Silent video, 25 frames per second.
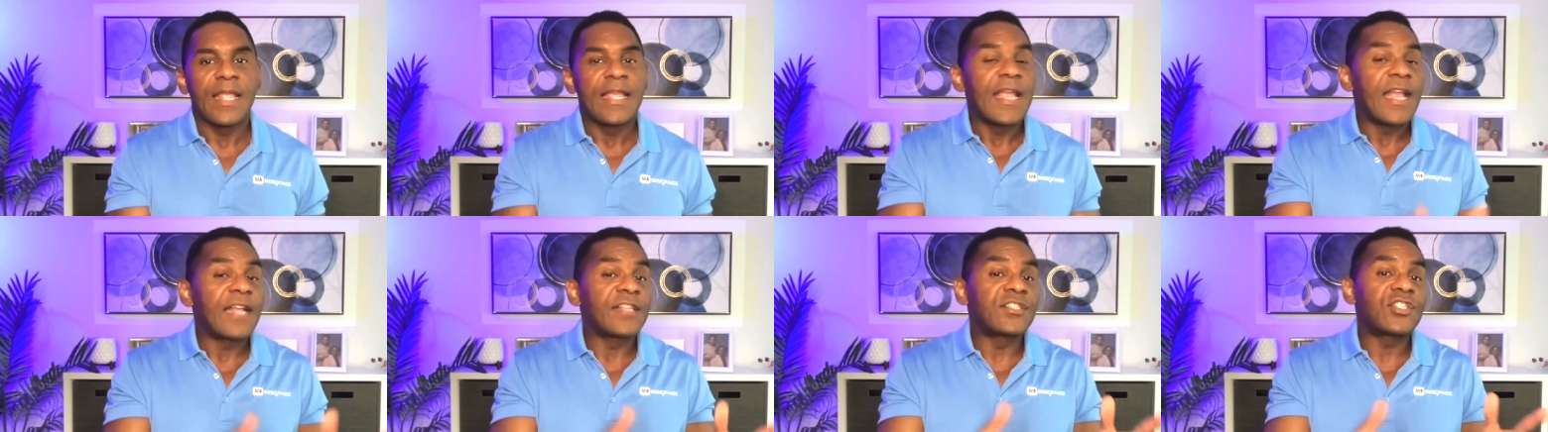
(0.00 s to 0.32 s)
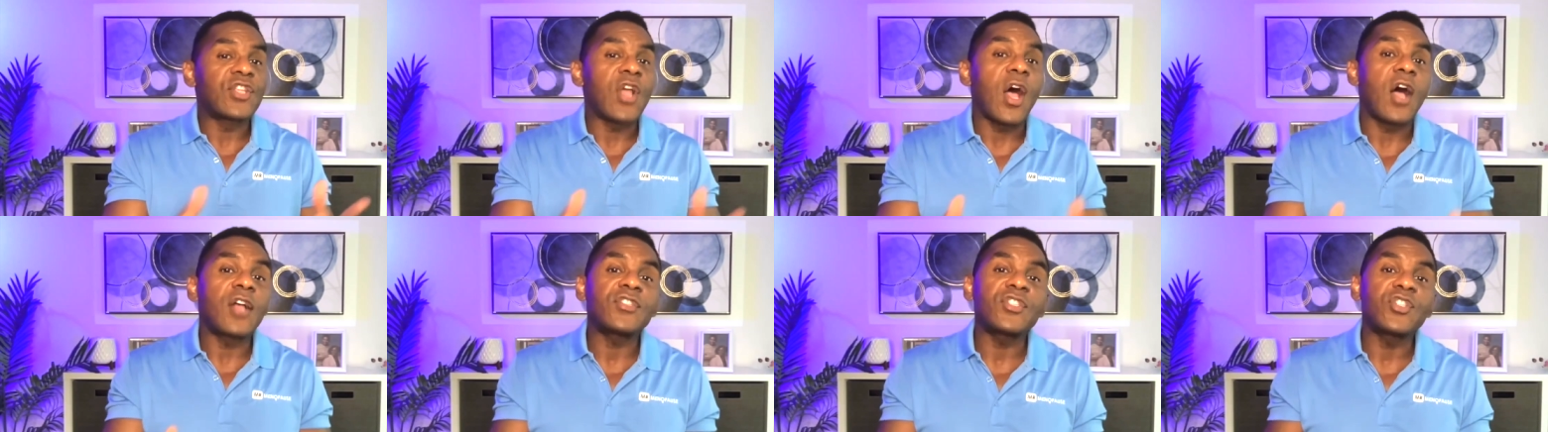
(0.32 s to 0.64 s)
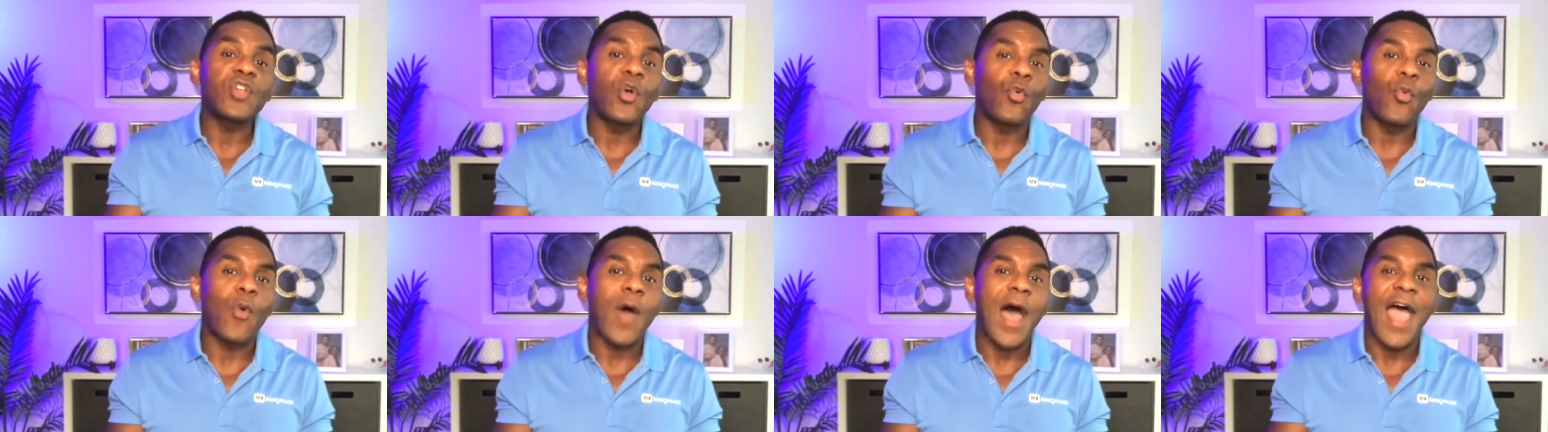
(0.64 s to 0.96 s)
It's
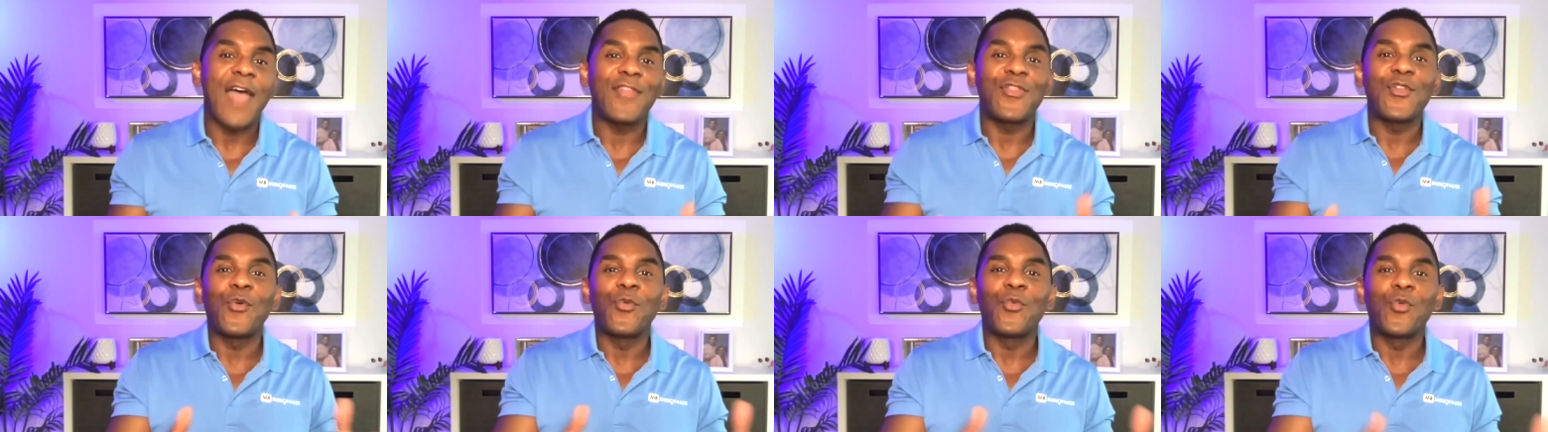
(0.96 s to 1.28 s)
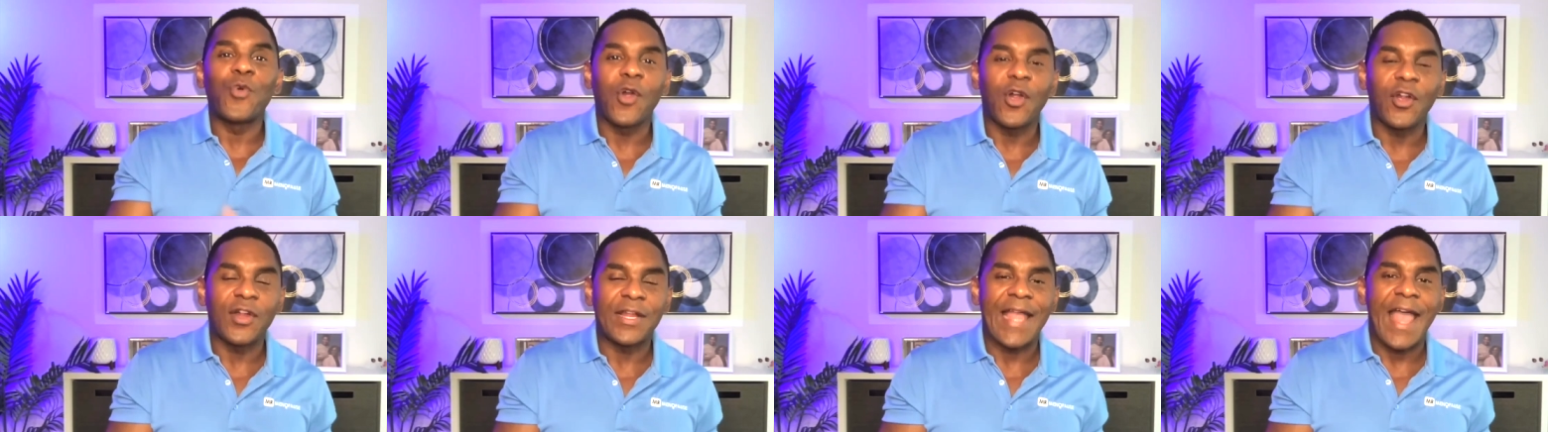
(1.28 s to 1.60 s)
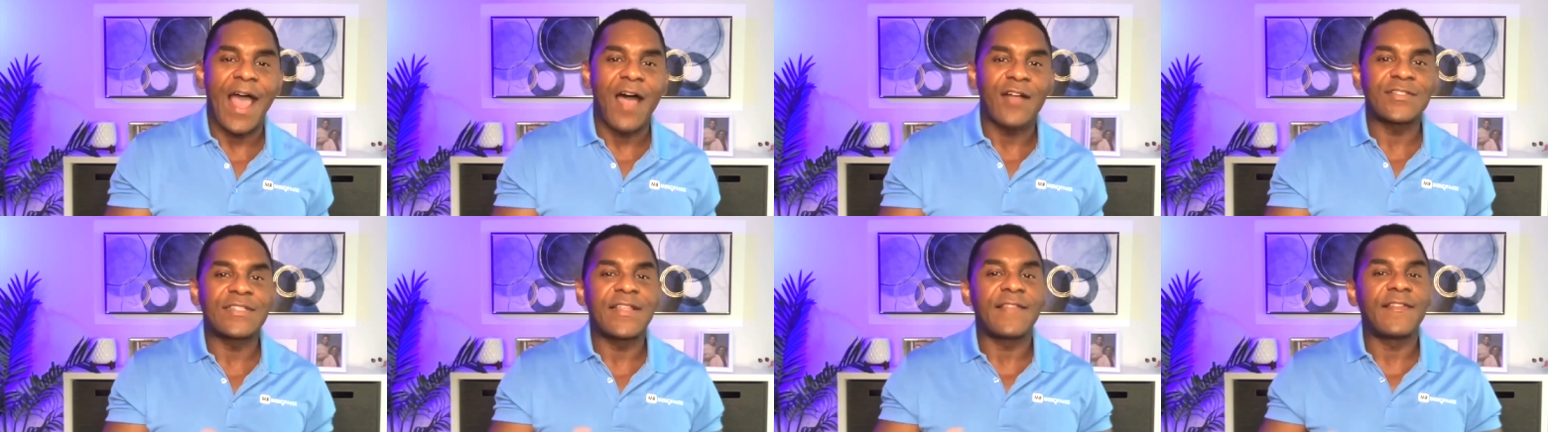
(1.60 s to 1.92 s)
also why the
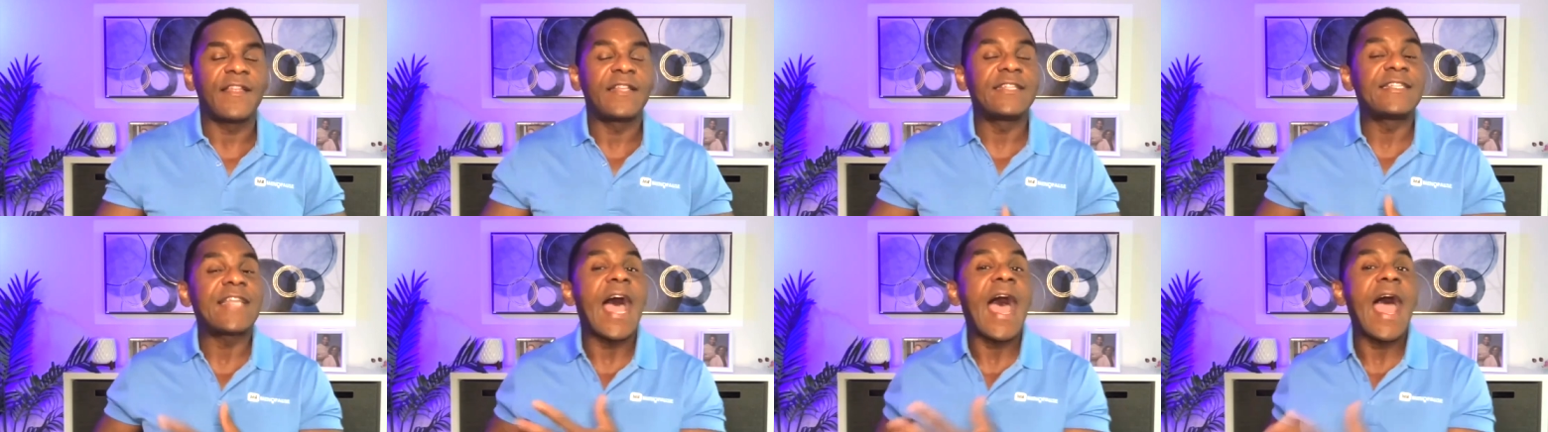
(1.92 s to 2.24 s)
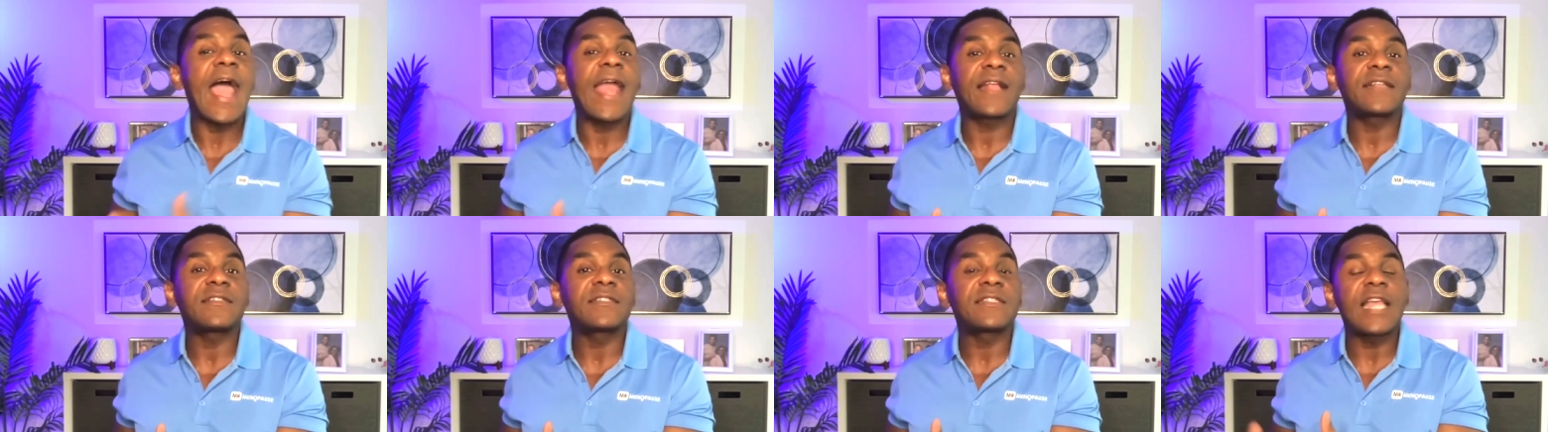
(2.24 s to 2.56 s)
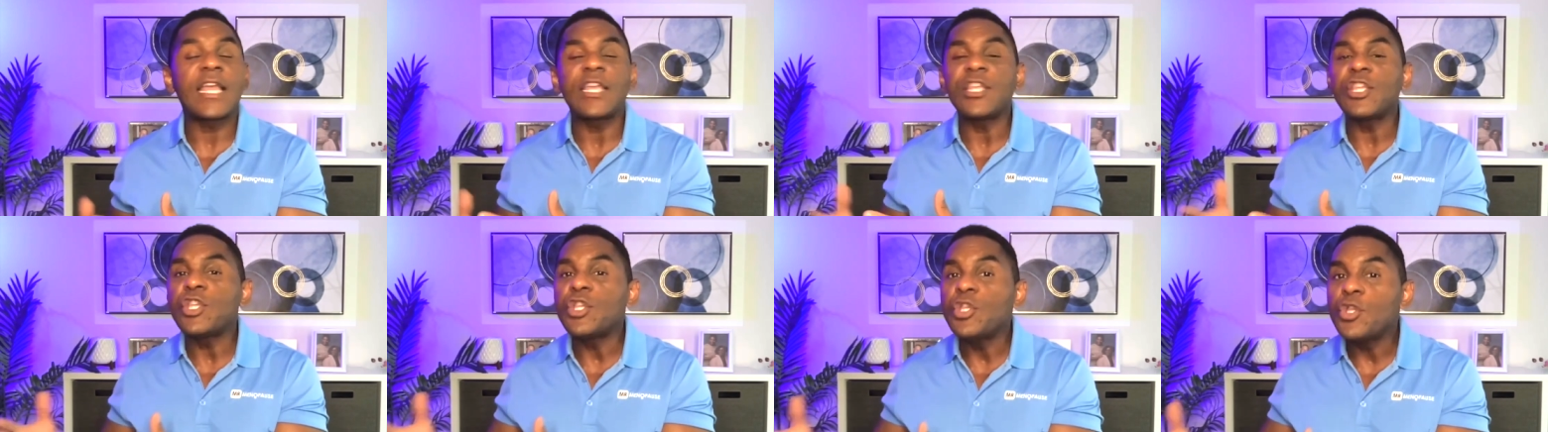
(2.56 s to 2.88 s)
workouts and the diets
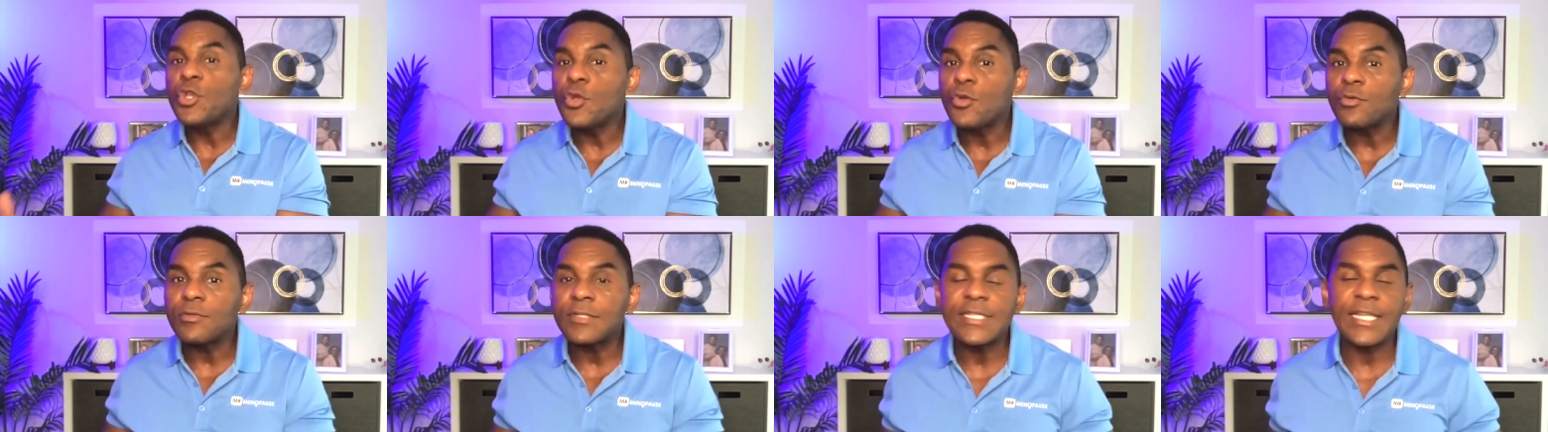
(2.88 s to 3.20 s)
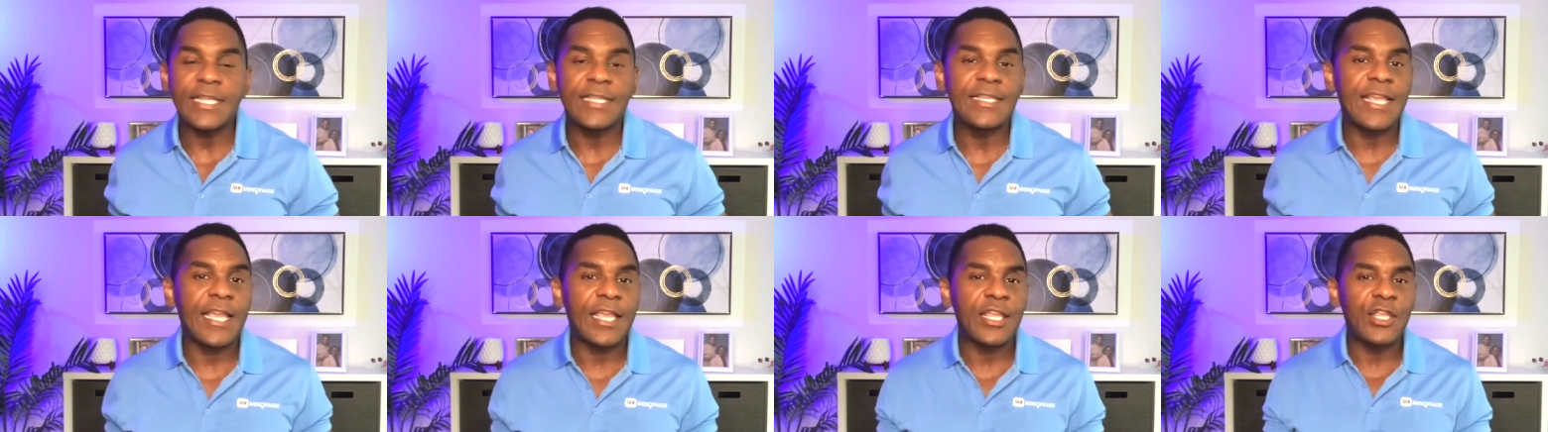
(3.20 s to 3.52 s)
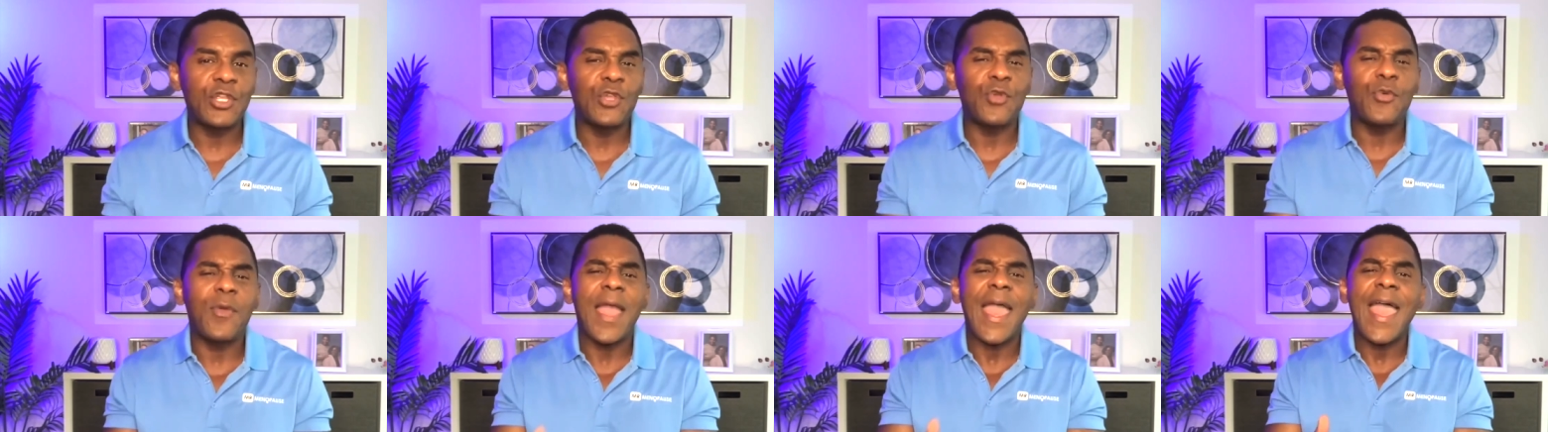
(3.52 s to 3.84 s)
that used to
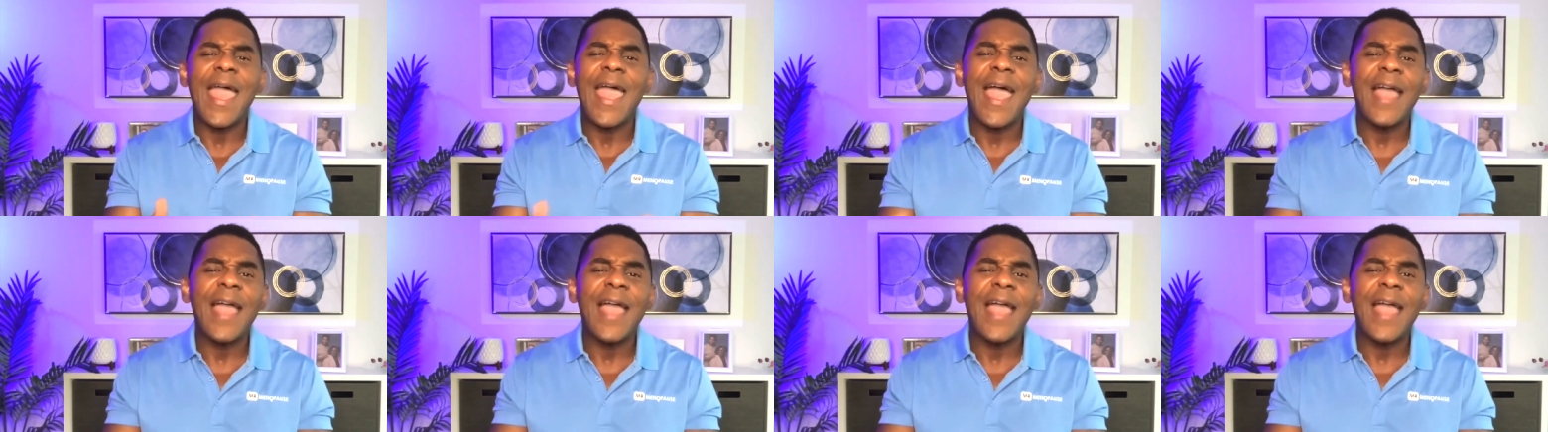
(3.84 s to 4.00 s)
get you